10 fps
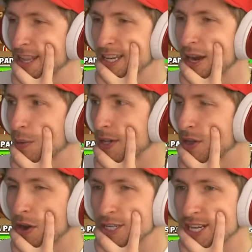think I want
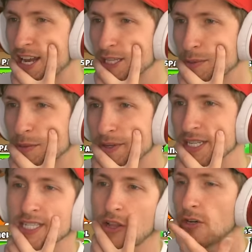large caliber
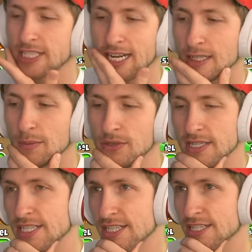because large caliber
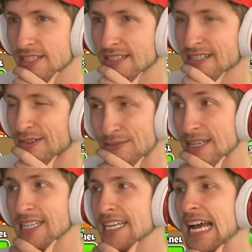is just
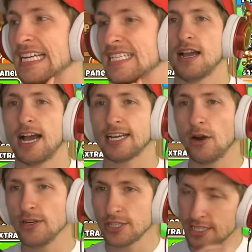really nice. I can
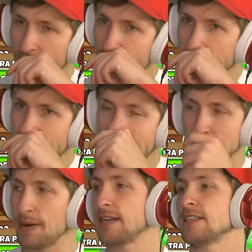always just have my
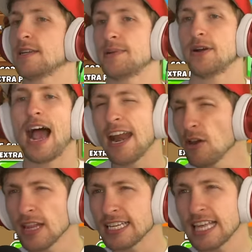heli pilots up here. I
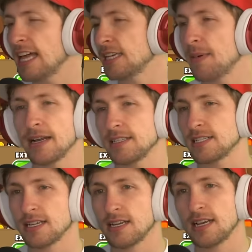don't like the heli
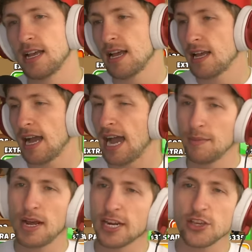pilots.
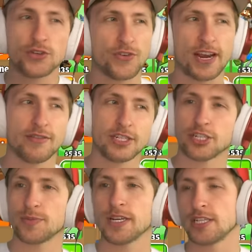I'm not a huge fan of it
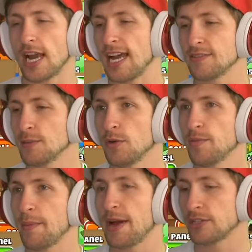just because I have to
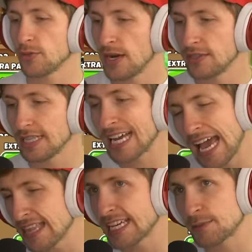move my mouse around. Like,
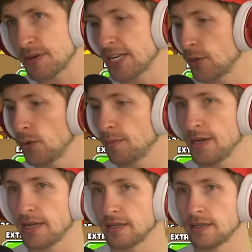I think it's pretty cool,
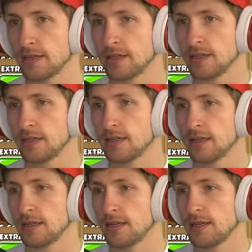but
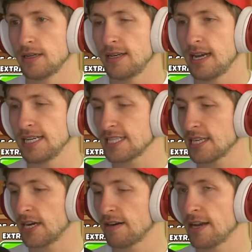
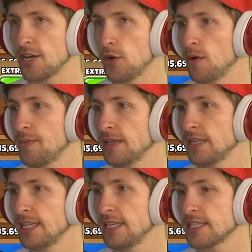nice. All right, new
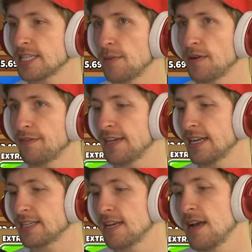ability, Summon Phoenix.